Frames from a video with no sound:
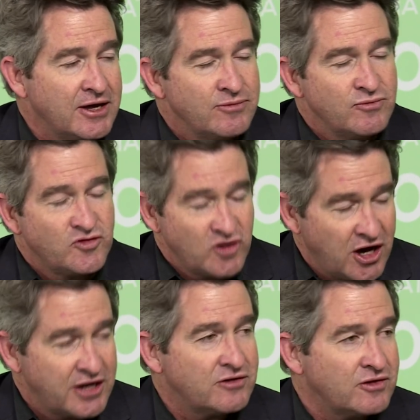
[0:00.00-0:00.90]
in
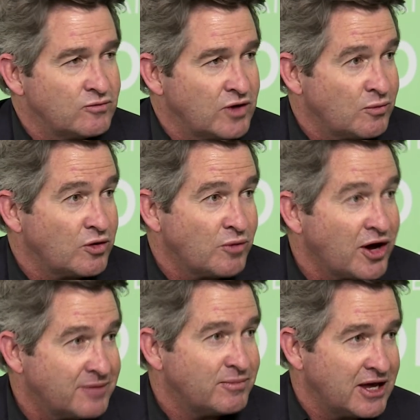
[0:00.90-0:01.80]
China, and what
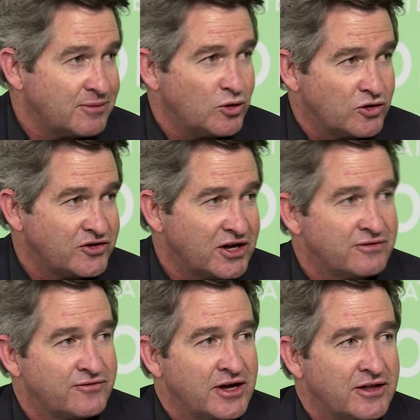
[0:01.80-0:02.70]
may emerge out
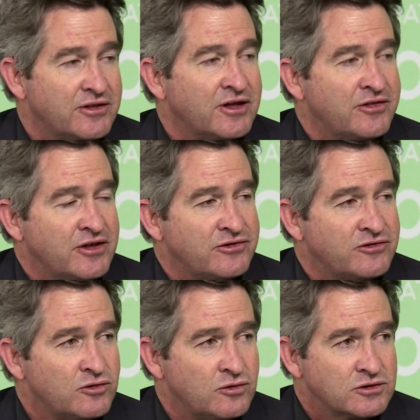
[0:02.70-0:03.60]
of these
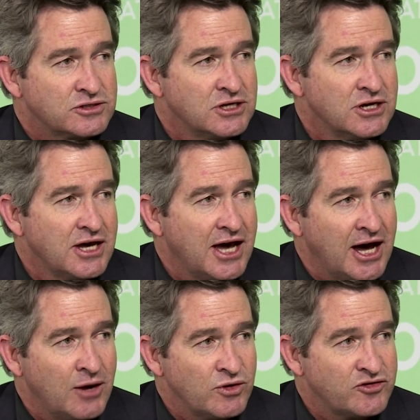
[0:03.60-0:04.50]
talks,
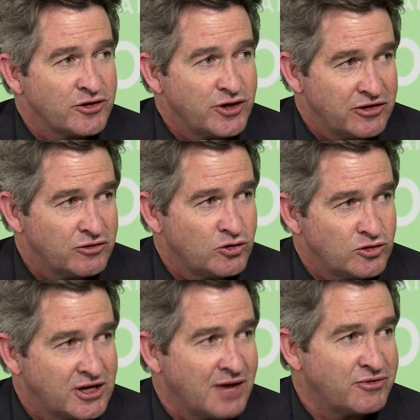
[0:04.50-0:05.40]
which I think
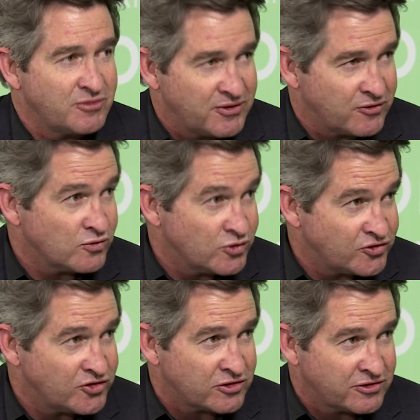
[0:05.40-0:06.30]
could come as a bit of a rude
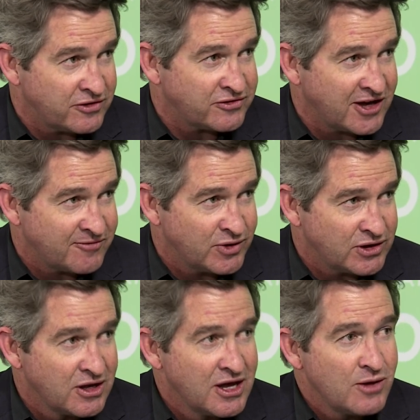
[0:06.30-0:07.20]
shock to this government,
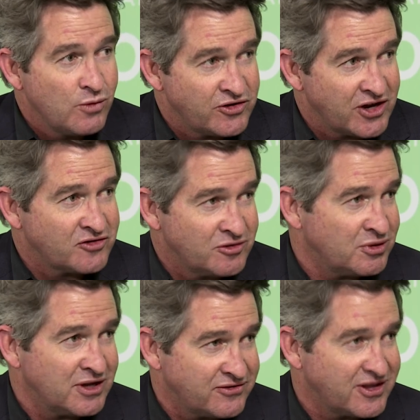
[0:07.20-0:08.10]
which actually
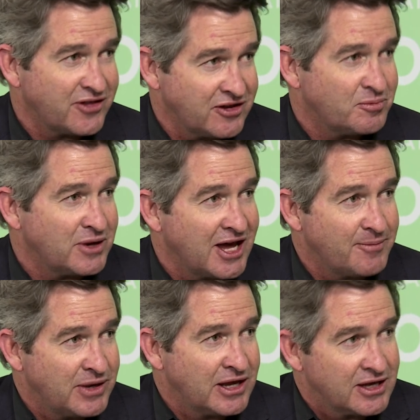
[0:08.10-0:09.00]
believes nothing's been
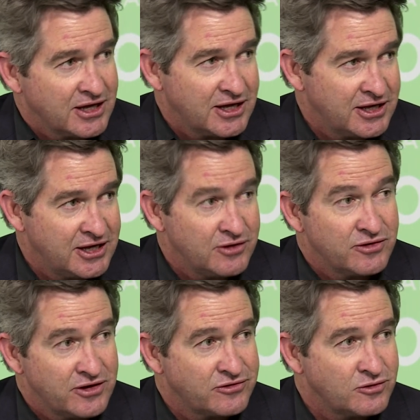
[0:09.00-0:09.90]
happening here in
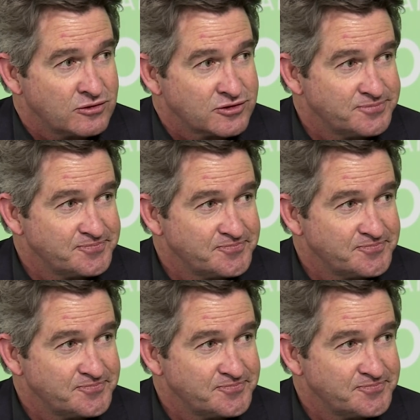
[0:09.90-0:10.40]
these talks.